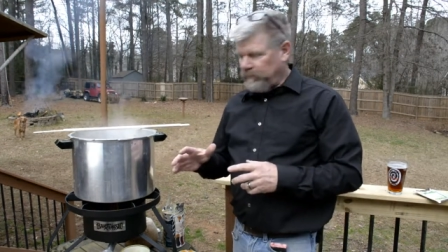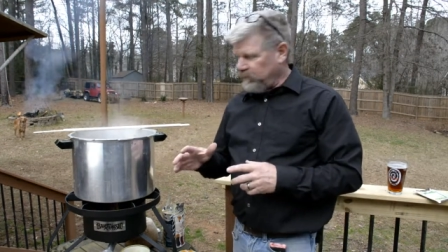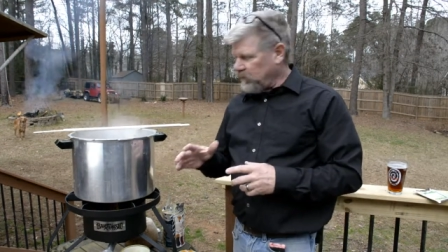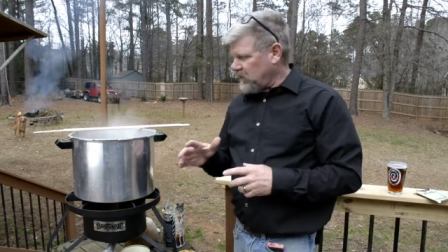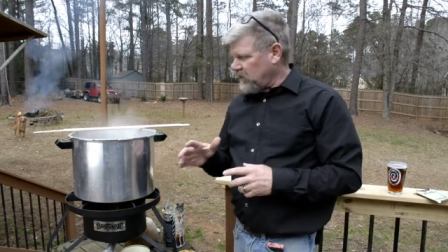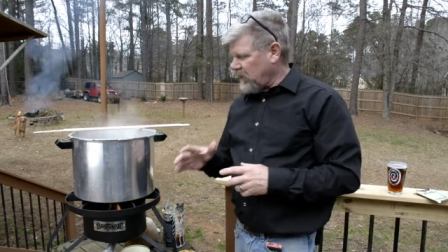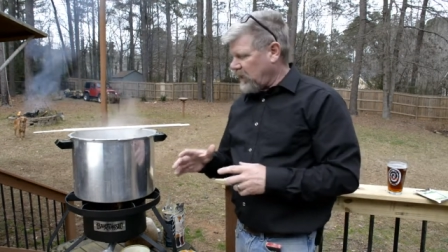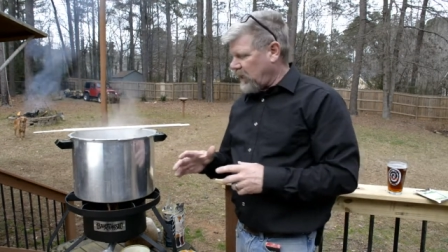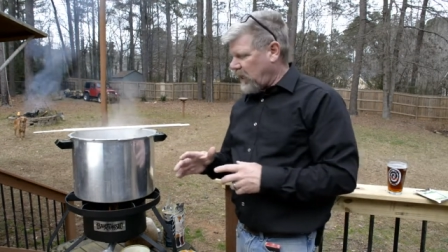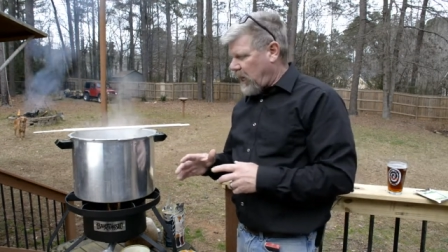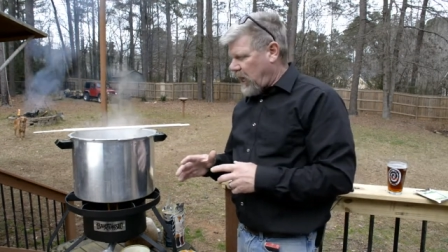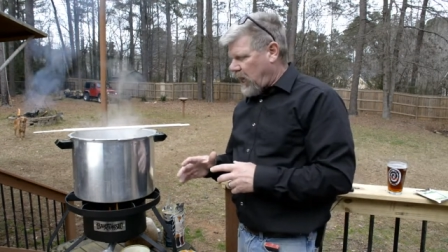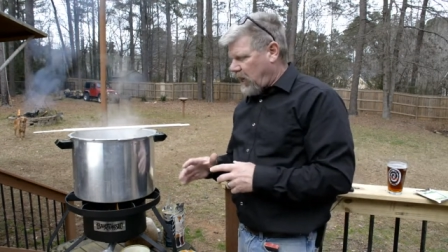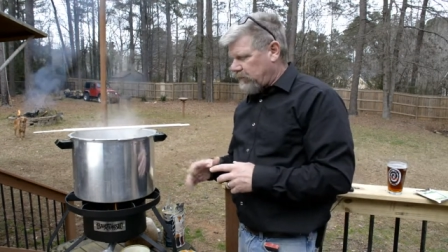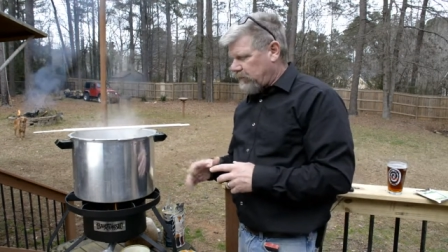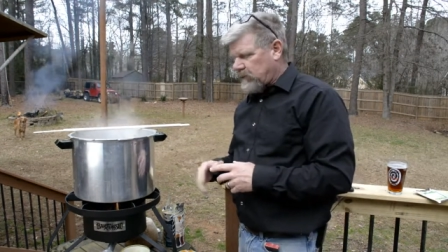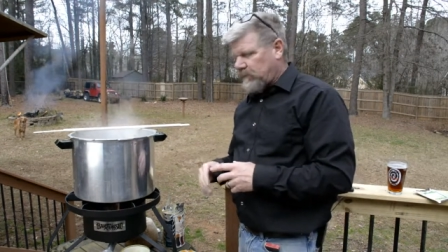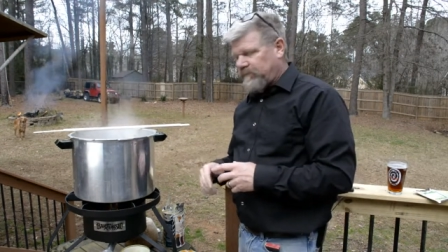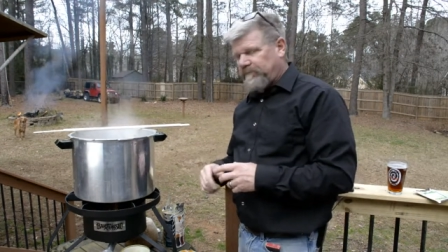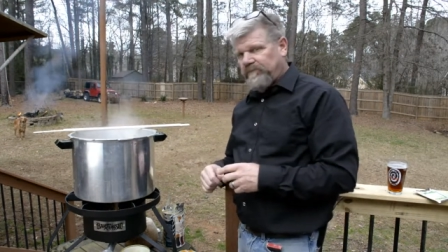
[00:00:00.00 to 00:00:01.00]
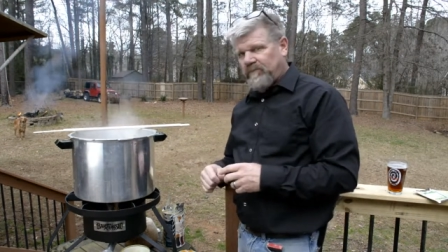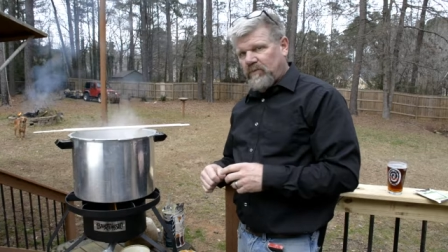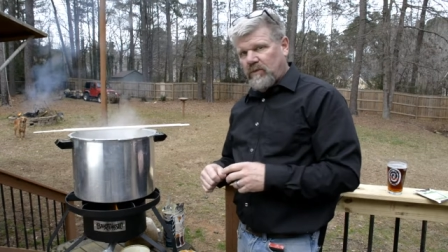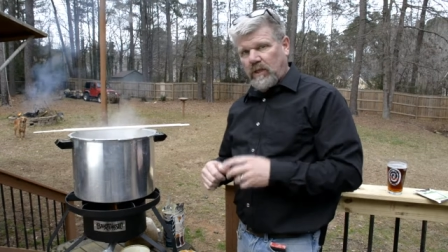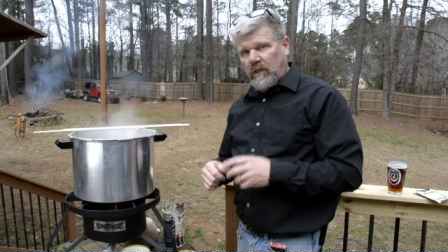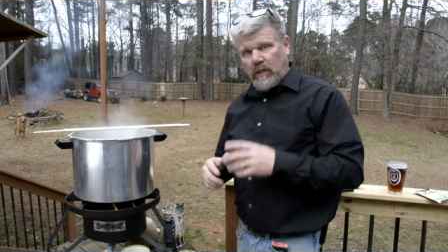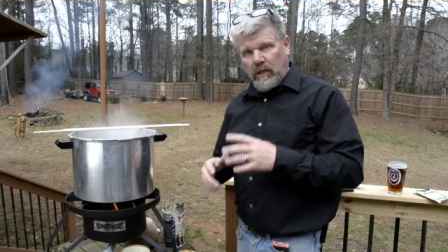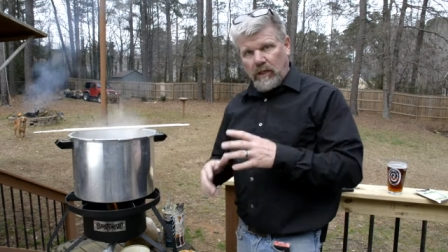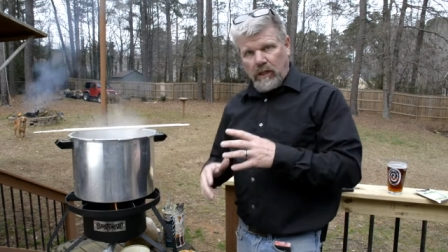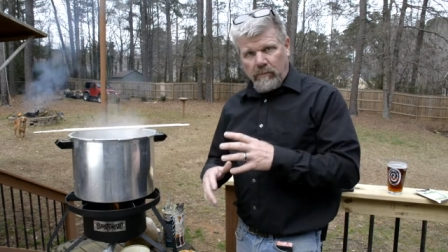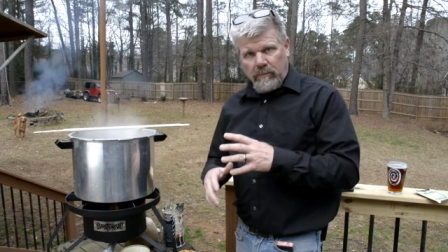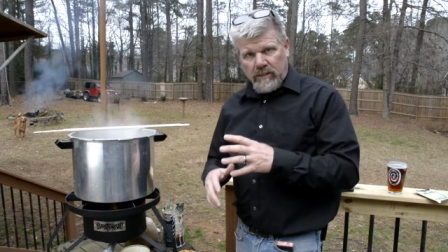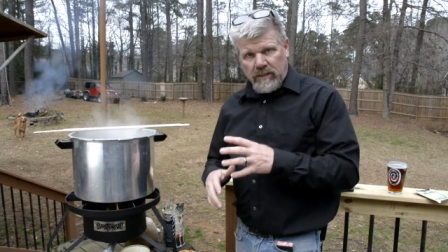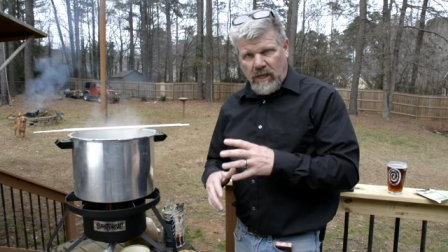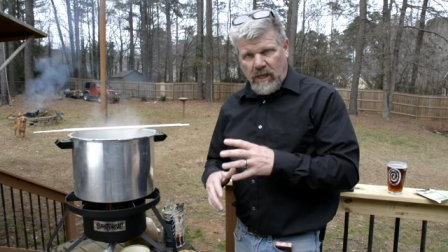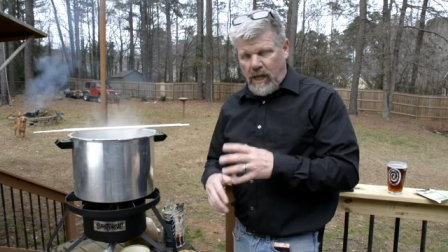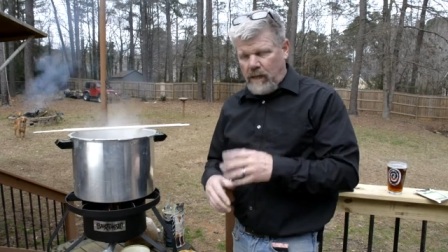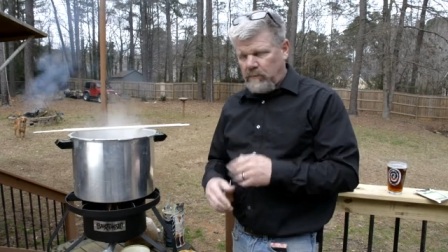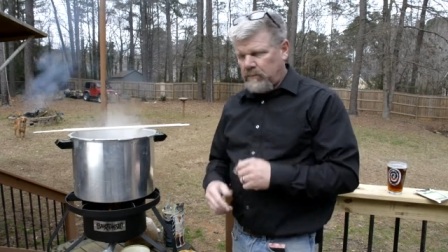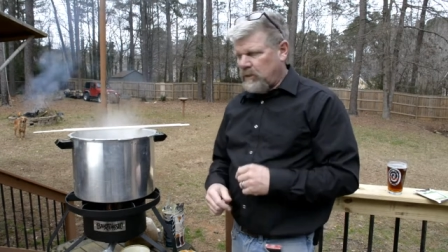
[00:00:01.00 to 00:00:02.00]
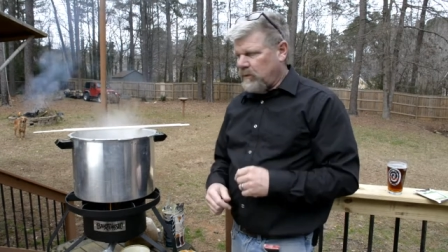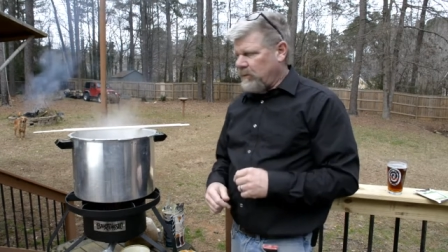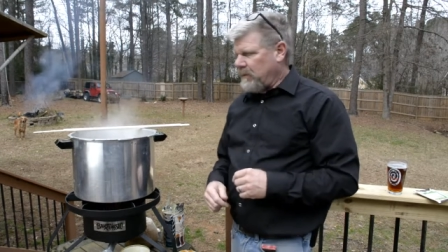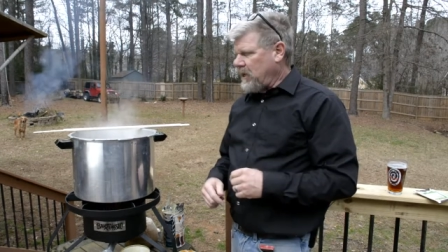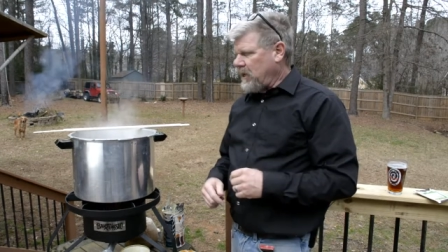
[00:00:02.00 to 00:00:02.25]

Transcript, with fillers: set of hops, the Columbus hops,